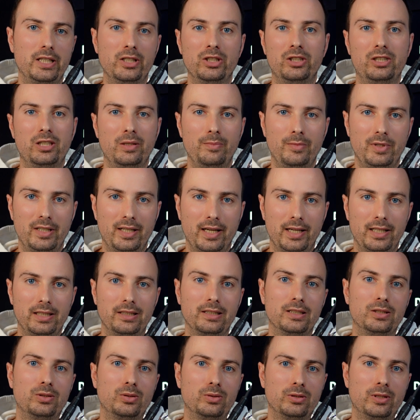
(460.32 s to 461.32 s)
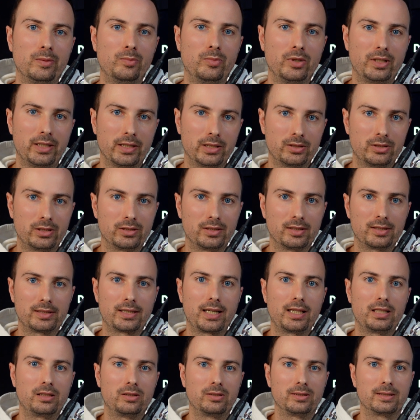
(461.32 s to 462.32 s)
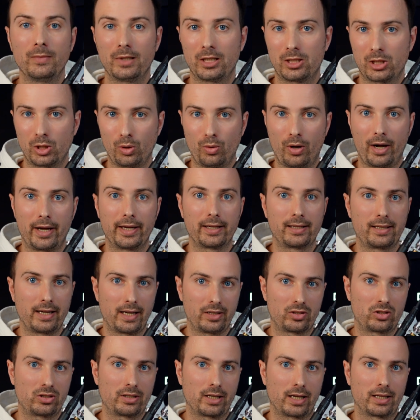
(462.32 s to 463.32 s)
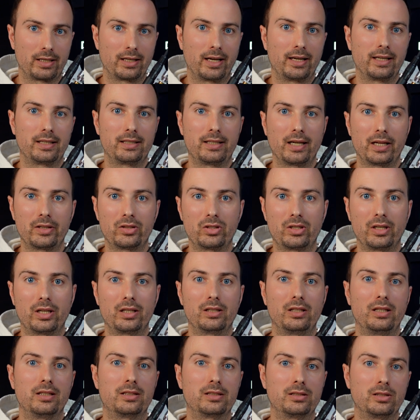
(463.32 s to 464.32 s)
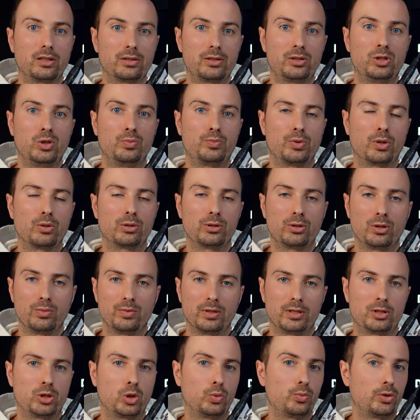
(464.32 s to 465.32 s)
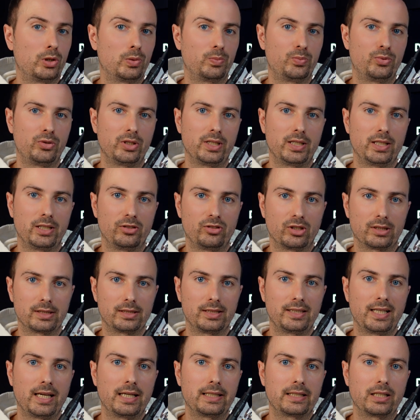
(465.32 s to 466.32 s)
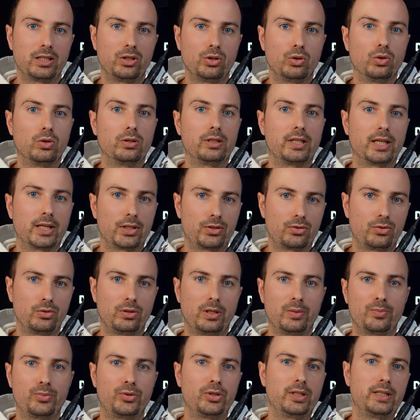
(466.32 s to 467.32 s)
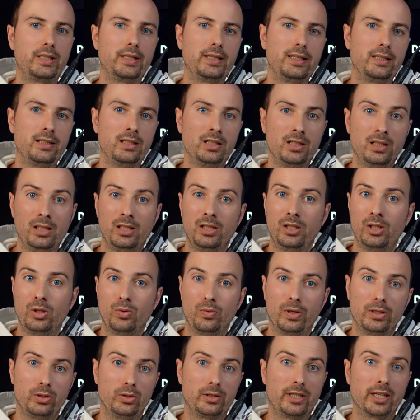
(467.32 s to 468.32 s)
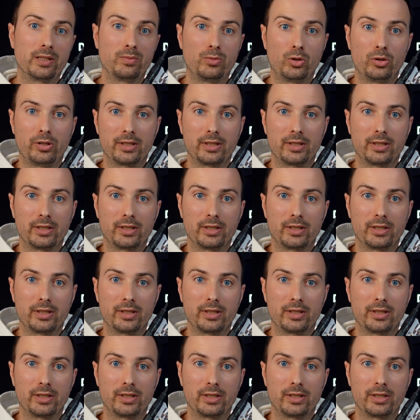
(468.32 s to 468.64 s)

intimidating to the beginner designers. So I get that. I get that it's not supposed to be super pretty just yet, and you'll get to the pretty when you get more